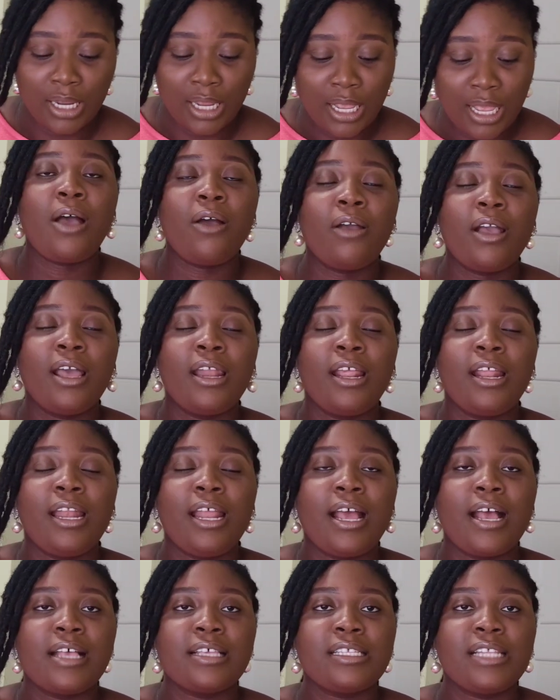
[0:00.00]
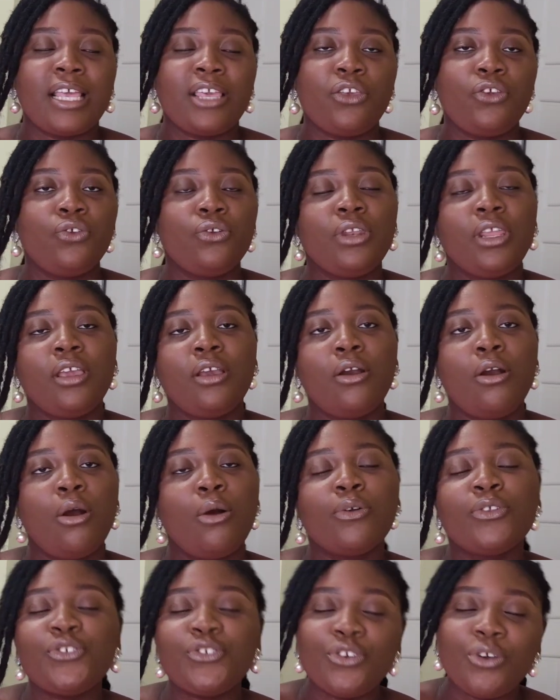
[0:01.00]
how Canada has like unique
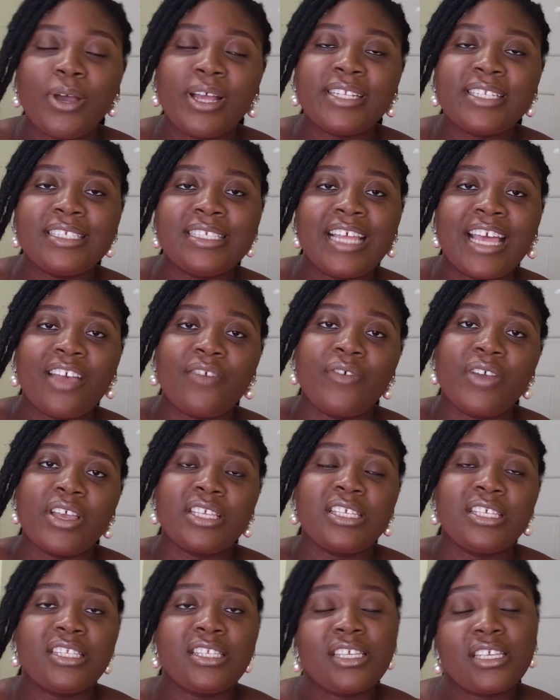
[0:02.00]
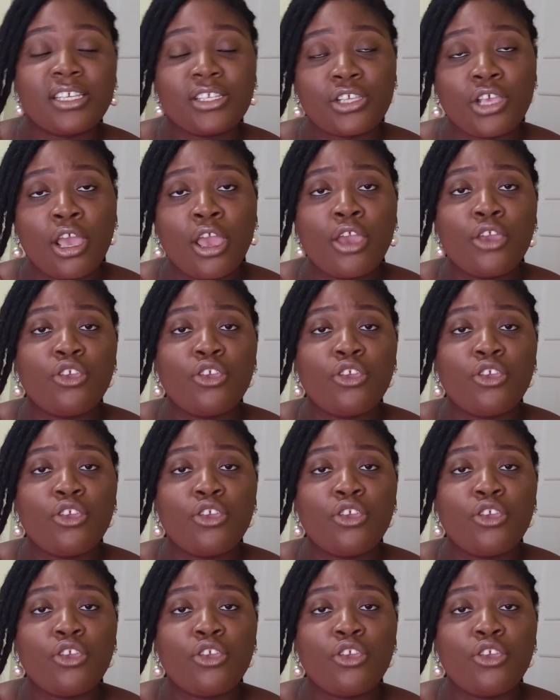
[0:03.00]
culture and the diversities.